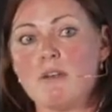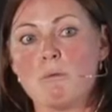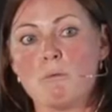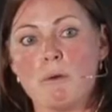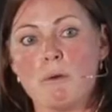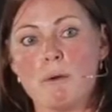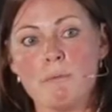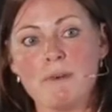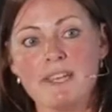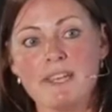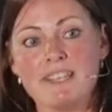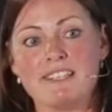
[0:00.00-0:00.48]

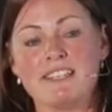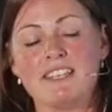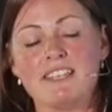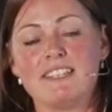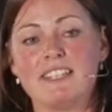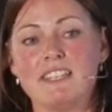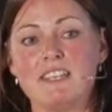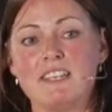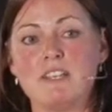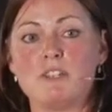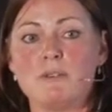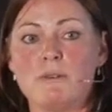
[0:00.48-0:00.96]
when we're
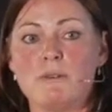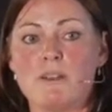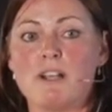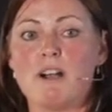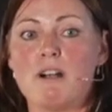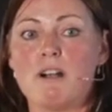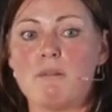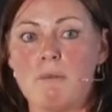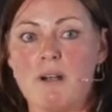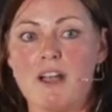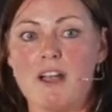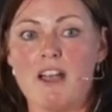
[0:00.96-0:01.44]
sitting and doing
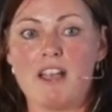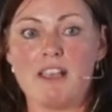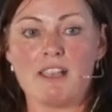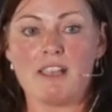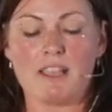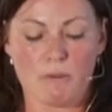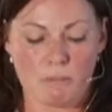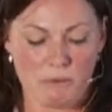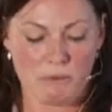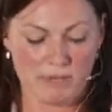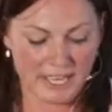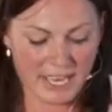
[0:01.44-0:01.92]
our
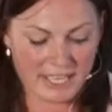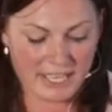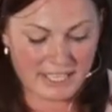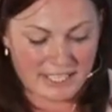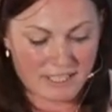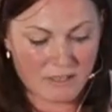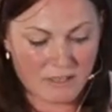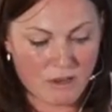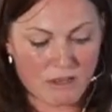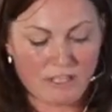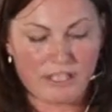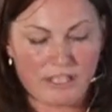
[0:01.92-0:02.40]
work and we're
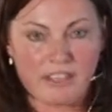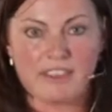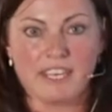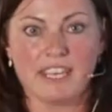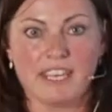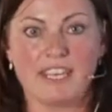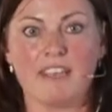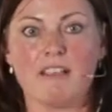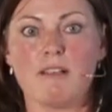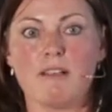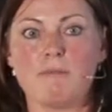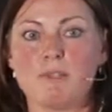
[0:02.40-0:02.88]
getting on and
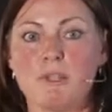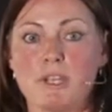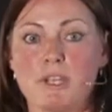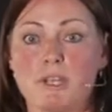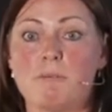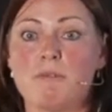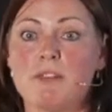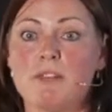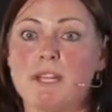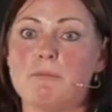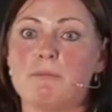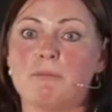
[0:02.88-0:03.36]
thinking, I'm doing
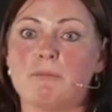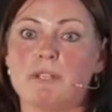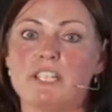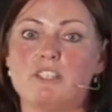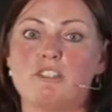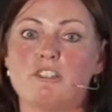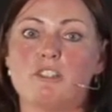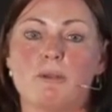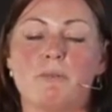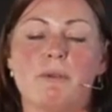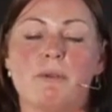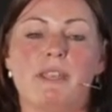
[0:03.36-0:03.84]
a really
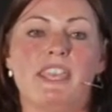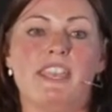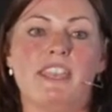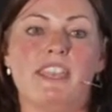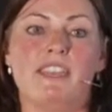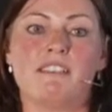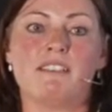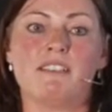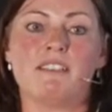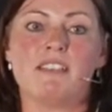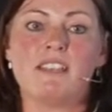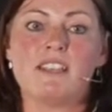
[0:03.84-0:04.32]
brilliant job
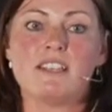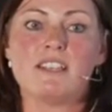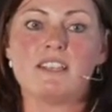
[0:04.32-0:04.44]
here,